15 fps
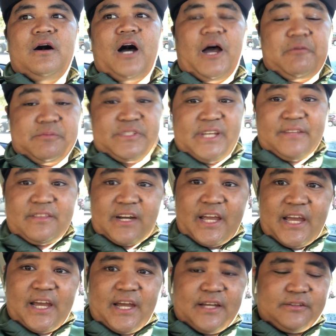I'm upset that I
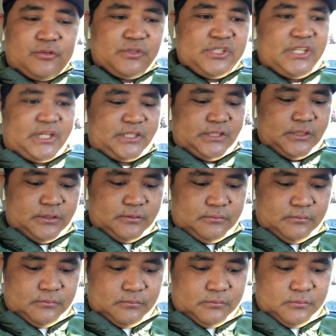had the rejection,
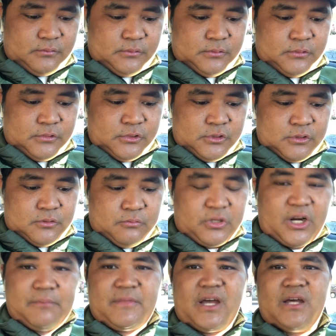
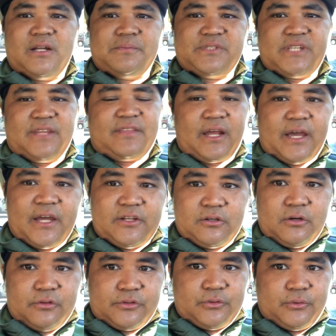but I'm not upset that I had
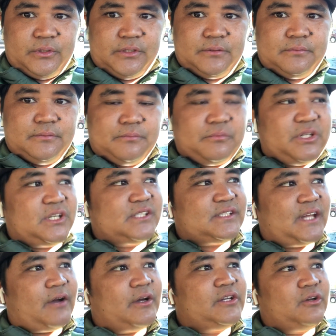to go through it,
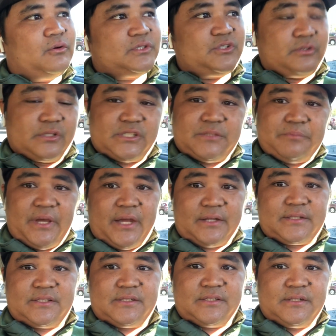because now I know what to
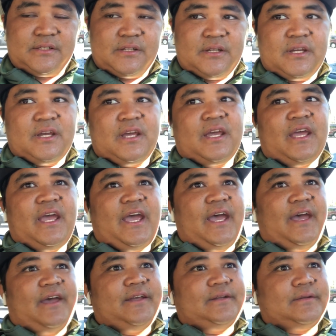expect.
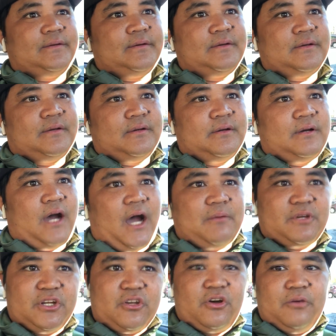And
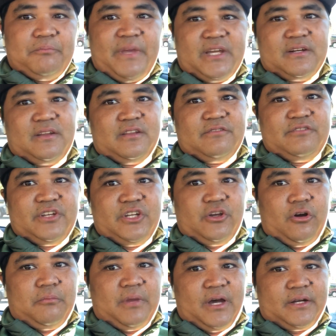I'm gonna go make another
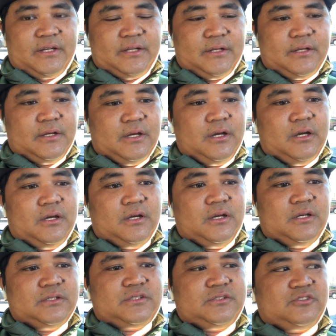video about it
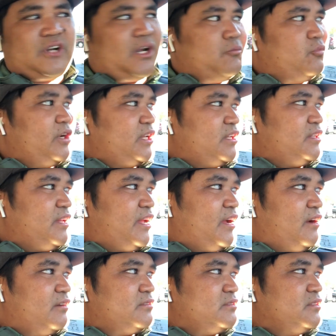to try and break it
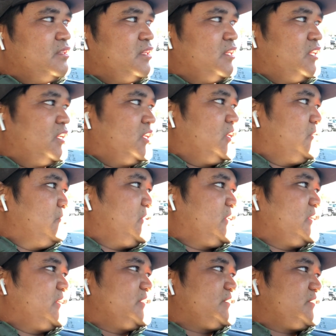down,
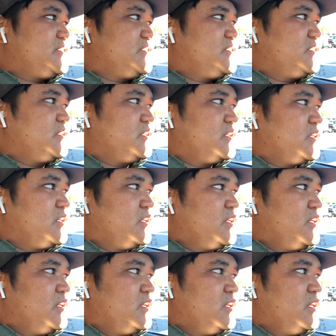because
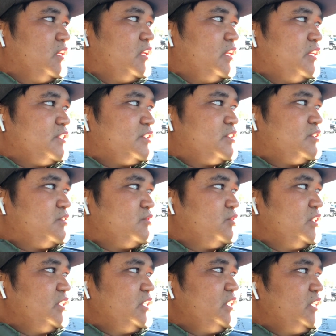it's
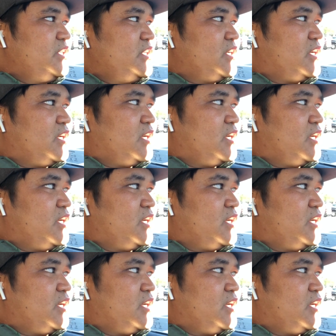really,